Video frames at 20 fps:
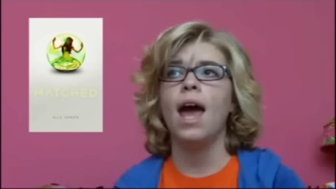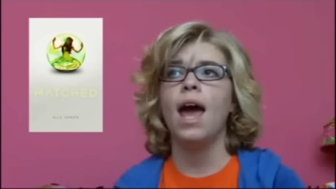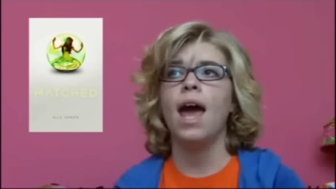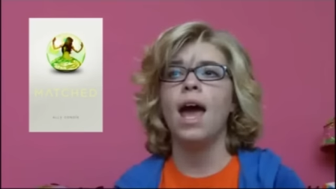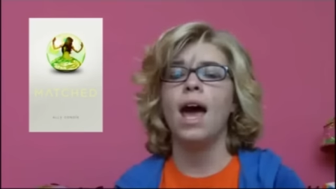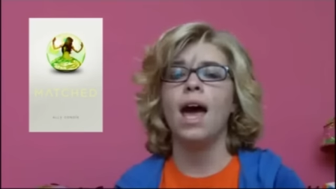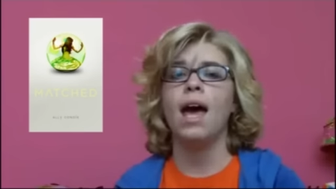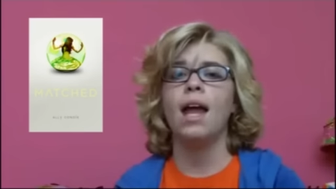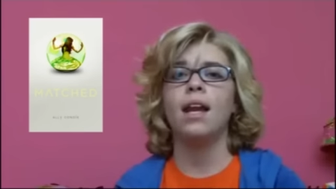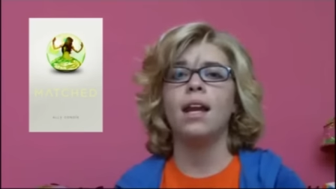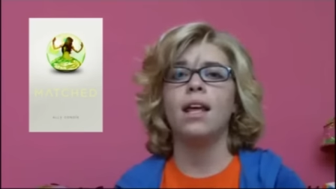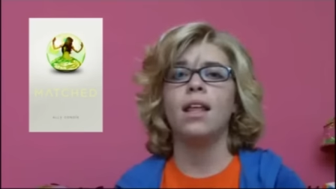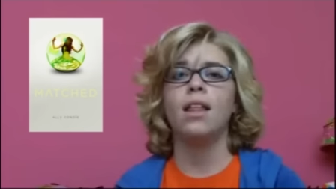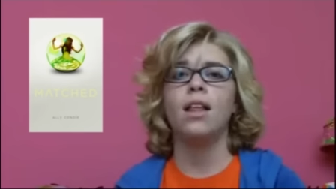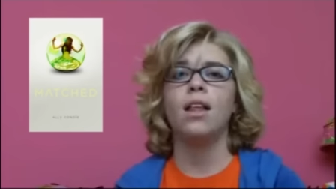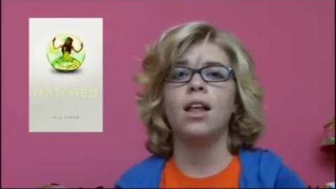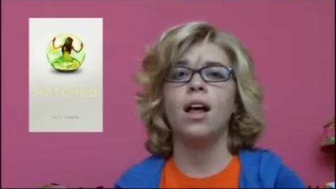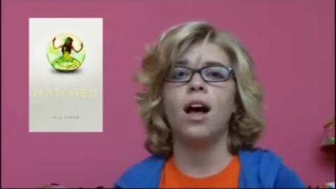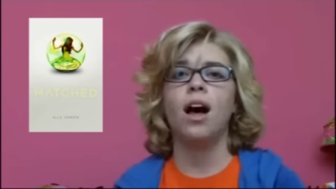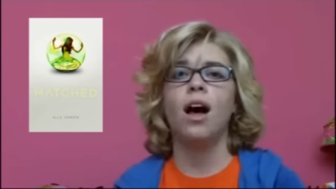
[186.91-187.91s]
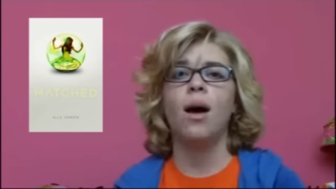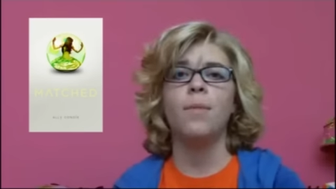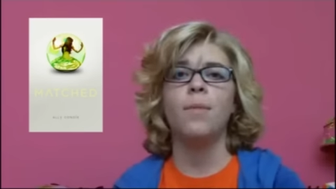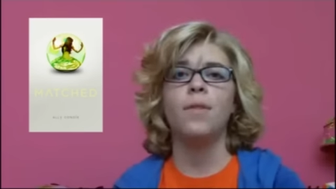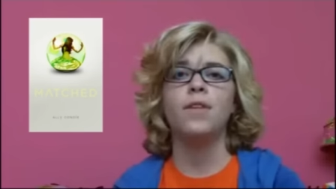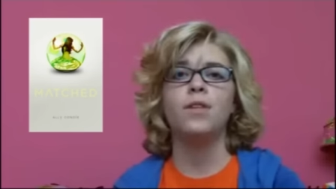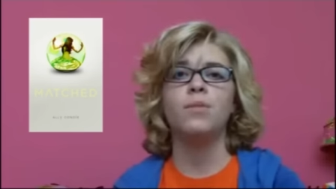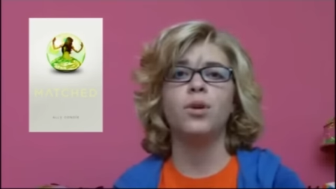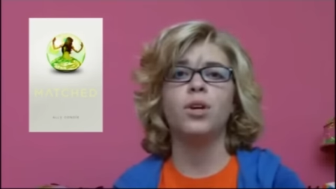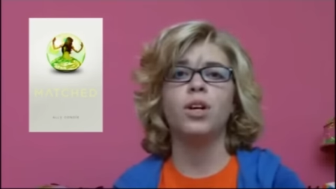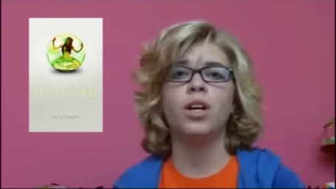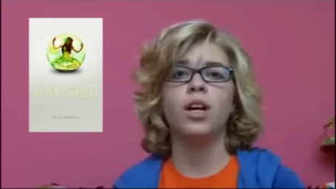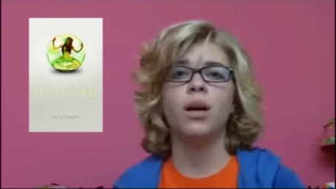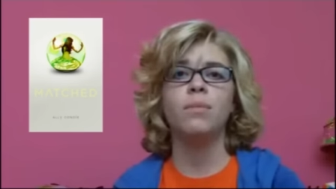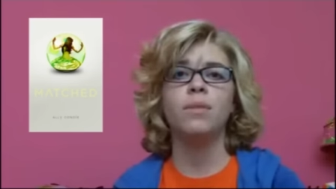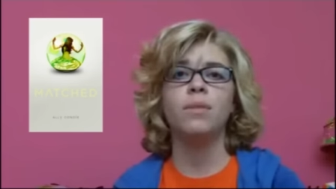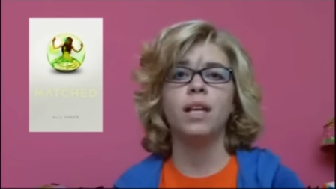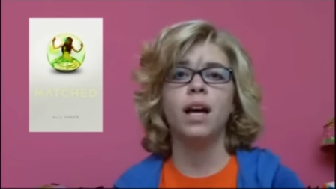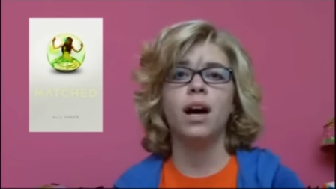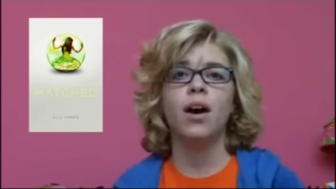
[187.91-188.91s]
And this book
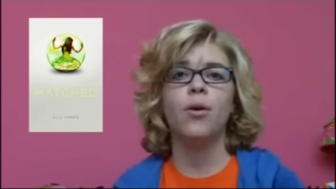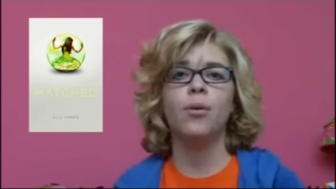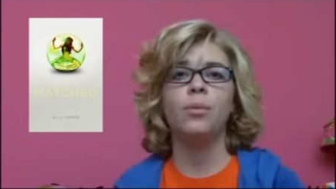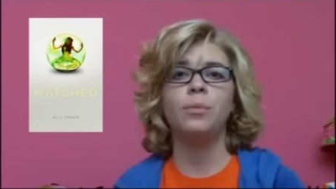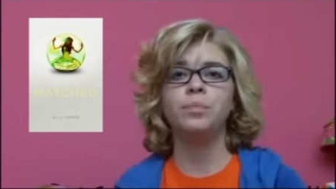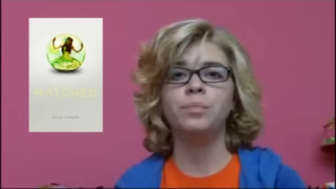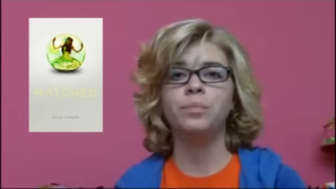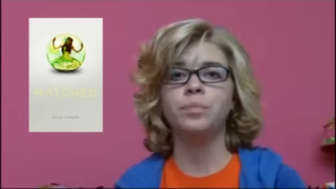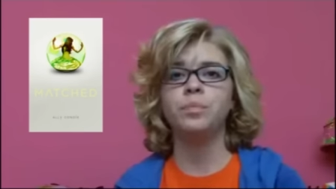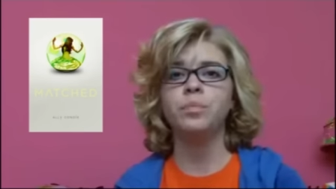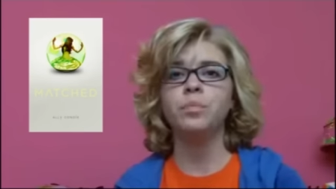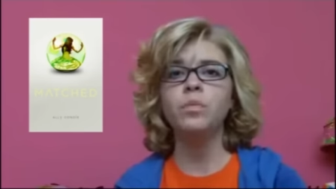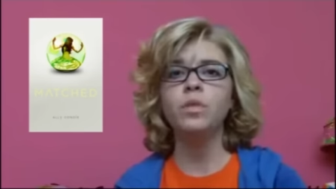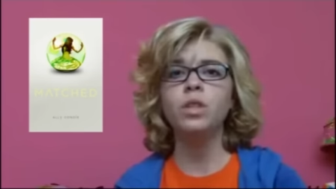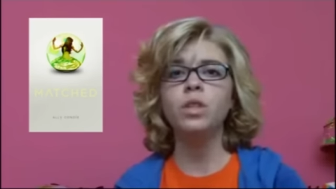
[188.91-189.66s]
comes out